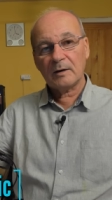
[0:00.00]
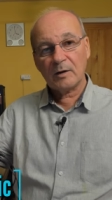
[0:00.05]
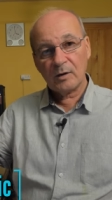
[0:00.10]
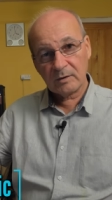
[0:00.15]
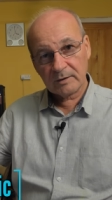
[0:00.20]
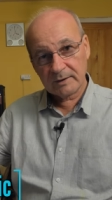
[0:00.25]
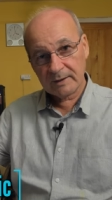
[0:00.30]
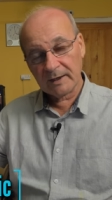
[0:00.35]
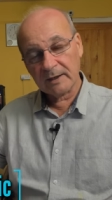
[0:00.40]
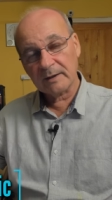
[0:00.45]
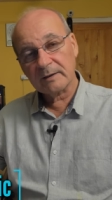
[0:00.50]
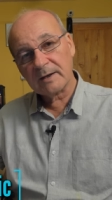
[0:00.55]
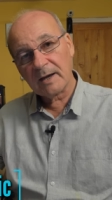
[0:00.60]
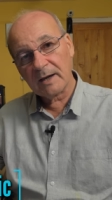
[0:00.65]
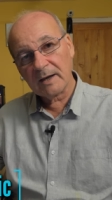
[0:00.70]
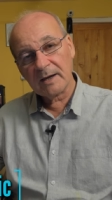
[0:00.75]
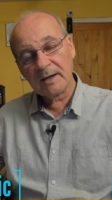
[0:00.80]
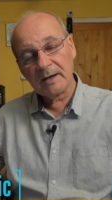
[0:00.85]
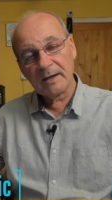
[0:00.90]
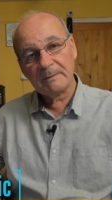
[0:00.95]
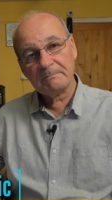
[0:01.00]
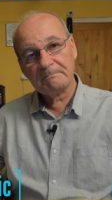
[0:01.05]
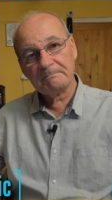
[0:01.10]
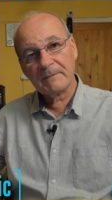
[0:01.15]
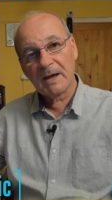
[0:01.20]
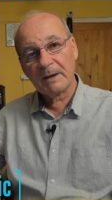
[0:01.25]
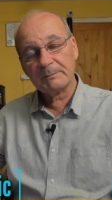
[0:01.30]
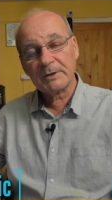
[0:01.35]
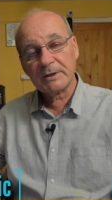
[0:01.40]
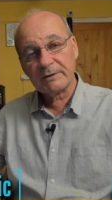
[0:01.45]
Okay, um,
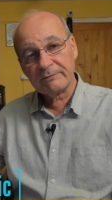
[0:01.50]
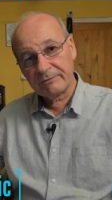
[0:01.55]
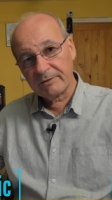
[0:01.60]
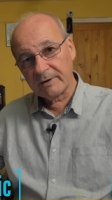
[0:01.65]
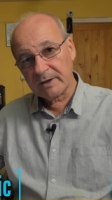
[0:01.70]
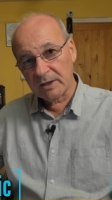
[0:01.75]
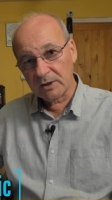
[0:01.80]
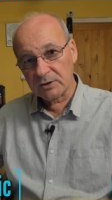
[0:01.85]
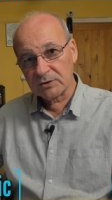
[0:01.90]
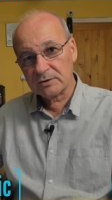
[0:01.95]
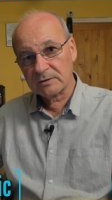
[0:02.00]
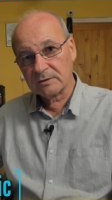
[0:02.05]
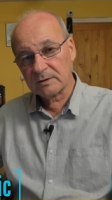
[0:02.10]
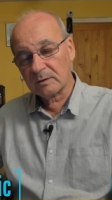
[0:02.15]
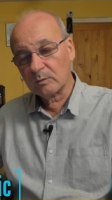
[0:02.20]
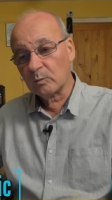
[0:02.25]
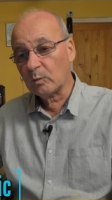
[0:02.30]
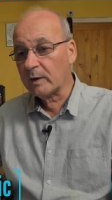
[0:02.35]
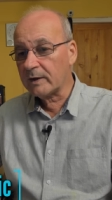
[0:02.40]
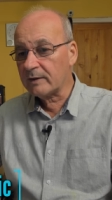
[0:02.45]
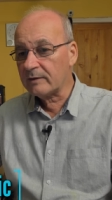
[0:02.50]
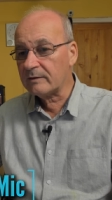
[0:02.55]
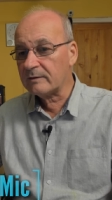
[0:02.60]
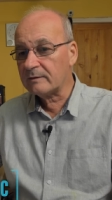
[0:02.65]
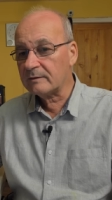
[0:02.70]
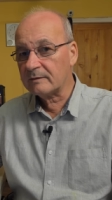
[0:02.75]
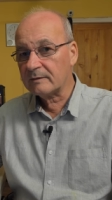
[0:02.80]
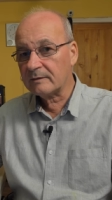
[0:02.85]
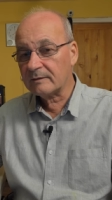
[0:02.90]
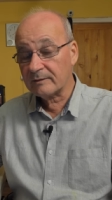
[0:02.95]
I'm going to finish
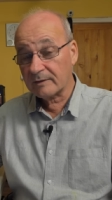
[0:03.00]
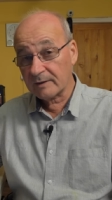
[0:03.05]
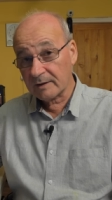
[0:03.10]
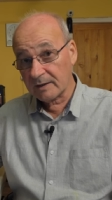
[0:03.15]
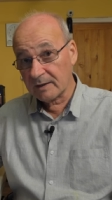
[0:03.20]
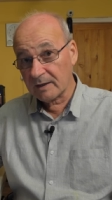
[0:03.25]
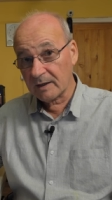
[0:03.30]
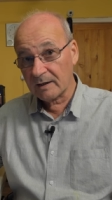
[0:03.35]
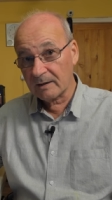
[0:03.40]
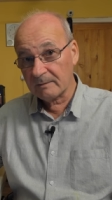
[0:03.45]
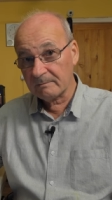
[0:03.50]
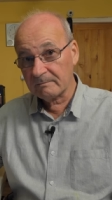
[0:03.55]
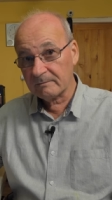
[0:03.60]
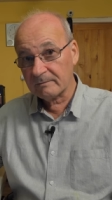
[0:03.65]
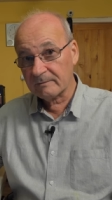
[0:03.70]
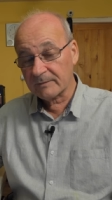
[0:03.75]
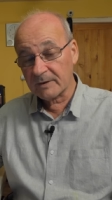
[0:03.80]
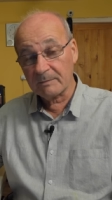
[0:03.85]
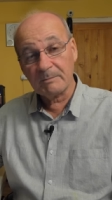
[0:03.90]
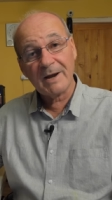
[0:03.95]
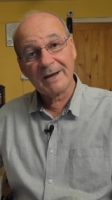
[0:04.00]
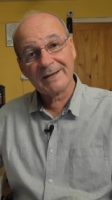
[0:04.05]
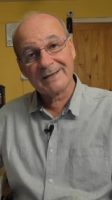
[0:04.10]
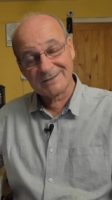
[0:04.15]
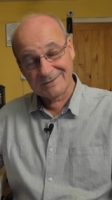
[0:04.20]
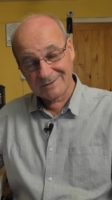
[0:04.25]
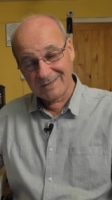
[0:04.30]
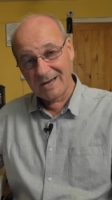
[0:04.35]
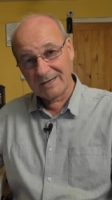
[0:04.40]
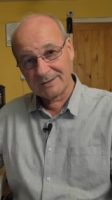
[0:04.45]
with the, um, the mic
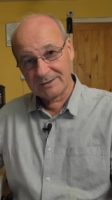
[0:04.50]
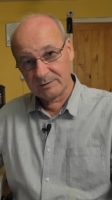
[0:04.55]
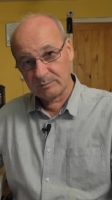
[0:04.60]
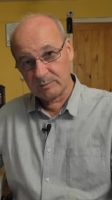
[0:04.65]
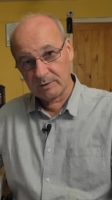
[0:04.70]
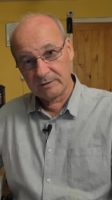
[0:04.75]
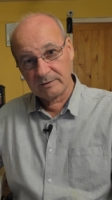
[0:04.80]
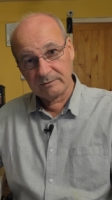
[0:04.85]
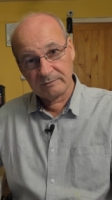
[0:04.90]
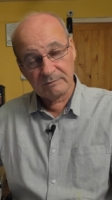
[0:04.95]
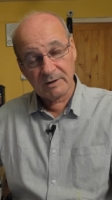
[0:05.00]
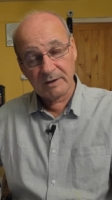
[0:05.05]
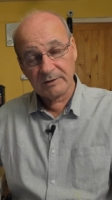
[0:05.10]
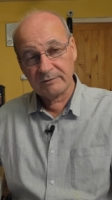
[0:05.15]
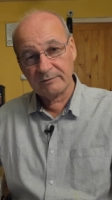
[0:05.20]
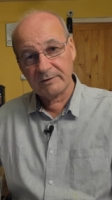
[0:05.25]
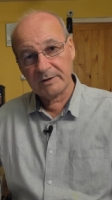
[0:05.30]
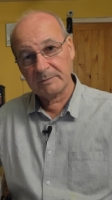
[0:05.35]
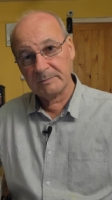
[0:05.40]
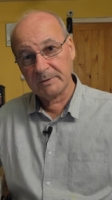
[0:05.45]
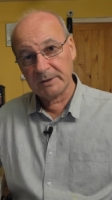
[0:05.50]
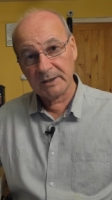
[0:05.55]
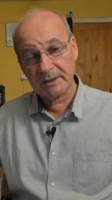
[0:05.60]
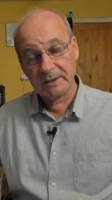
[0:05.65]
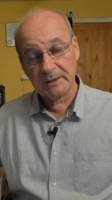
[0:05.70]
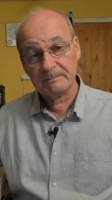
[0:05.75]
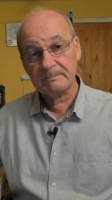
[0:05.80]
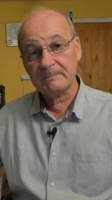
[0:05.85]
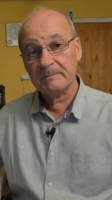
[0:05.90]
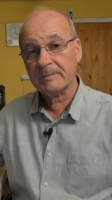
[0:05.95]
I started with right at the very
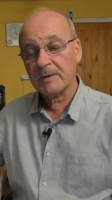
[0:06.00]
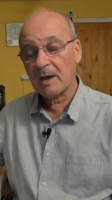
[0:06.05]
beginning.